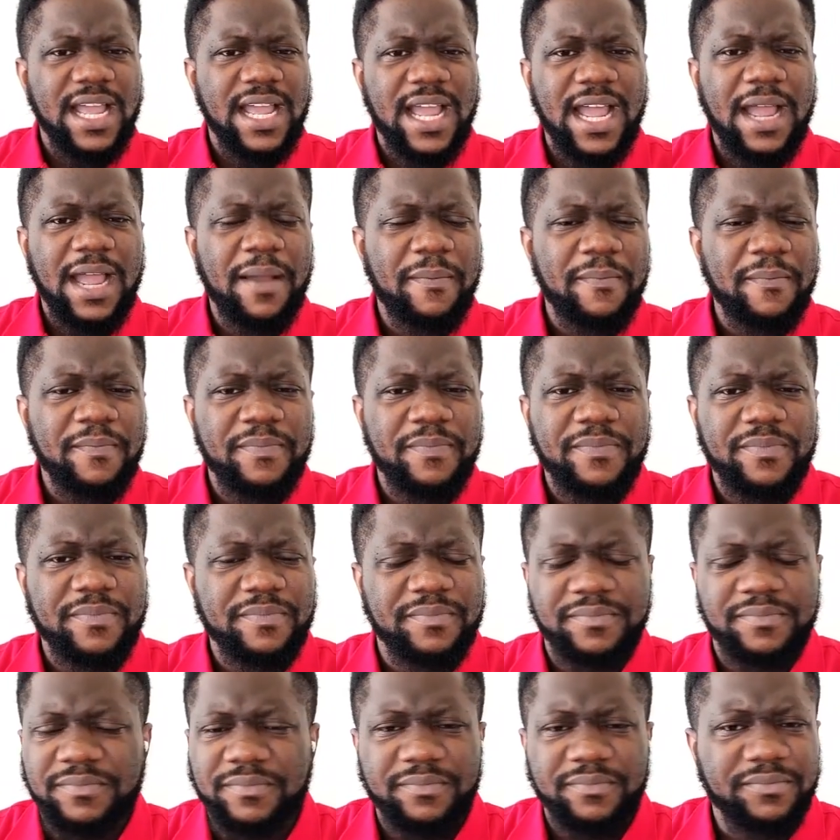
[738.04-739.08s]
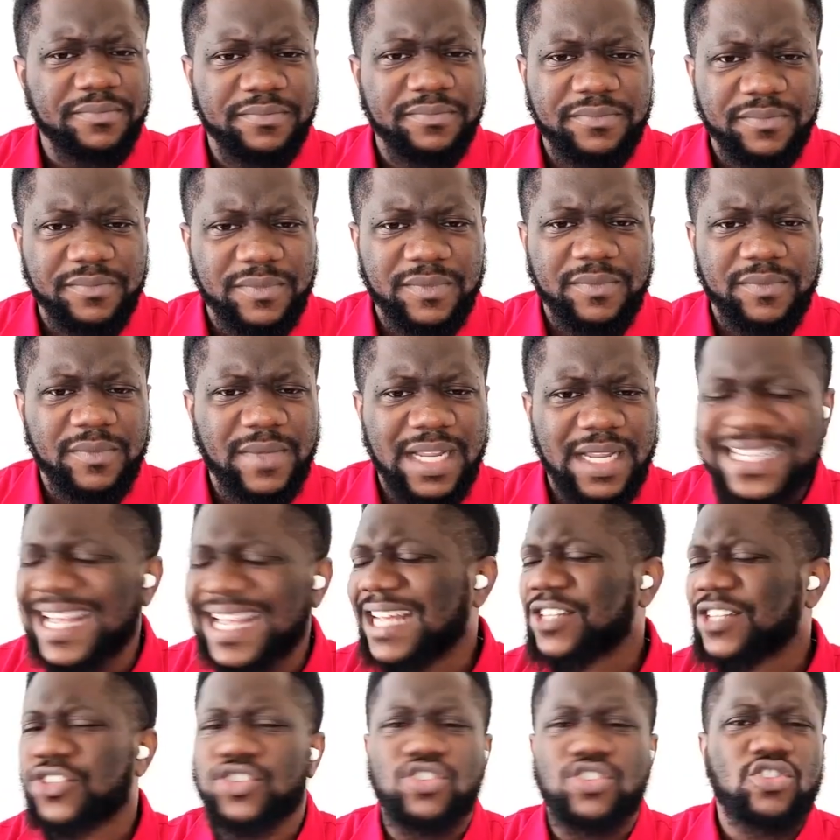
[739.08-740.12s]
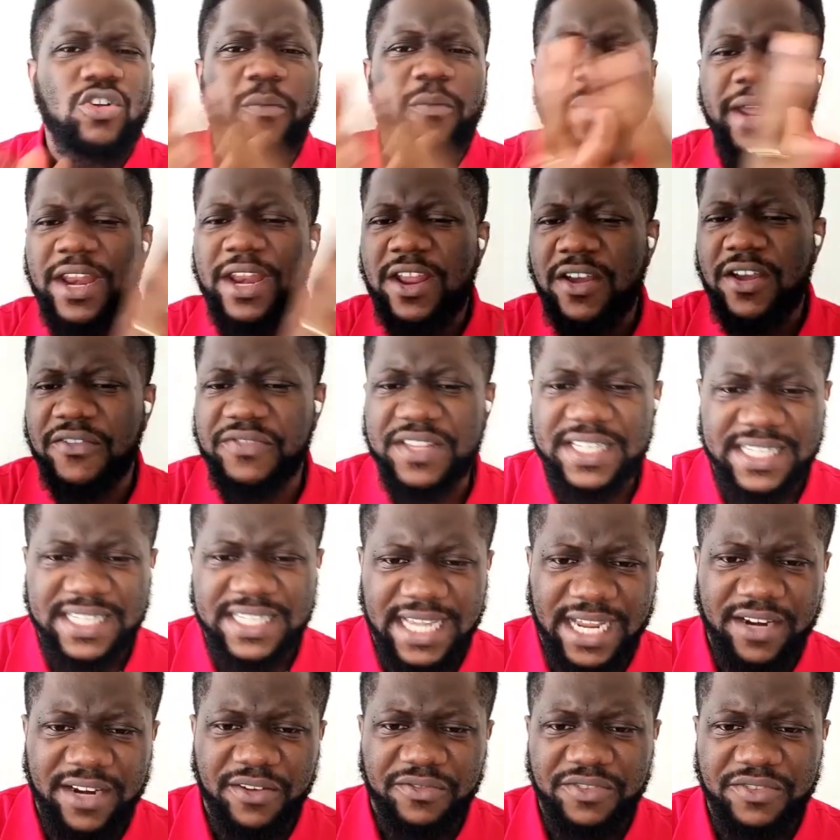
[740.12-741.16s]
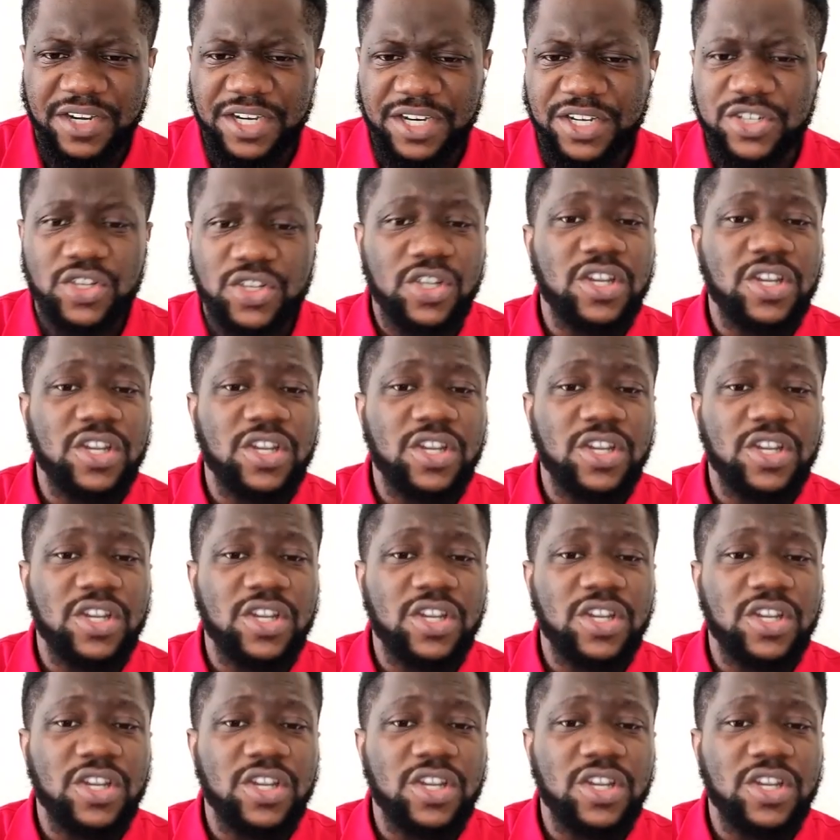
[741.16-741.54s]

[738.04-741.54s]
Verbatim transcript: Um, there are so many of these kind of changes.